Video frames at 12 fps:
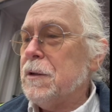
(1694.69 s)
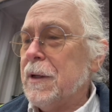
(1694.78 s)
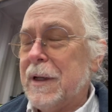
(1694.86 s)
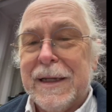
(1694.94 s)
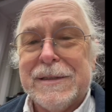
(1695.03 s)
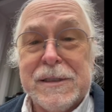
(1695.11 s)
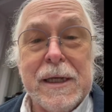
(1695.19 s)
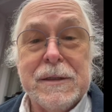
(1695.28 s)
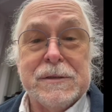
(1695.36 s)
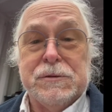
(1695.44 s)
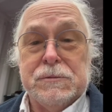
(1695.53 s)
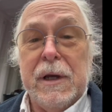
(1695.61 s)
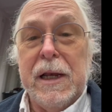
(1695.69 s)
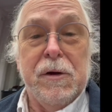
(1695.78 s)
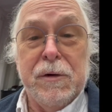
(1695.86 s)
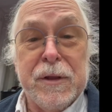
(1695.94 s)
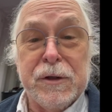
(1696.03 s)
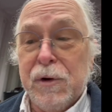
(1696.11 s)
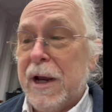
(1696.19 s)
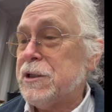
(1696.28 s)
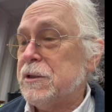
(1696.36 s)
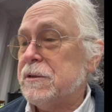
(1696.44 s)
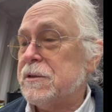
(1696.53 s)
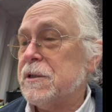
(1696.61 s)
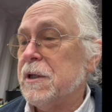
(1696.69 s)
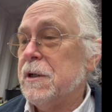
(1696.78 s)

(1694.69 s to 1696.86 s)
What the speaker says: It says right here in the directions,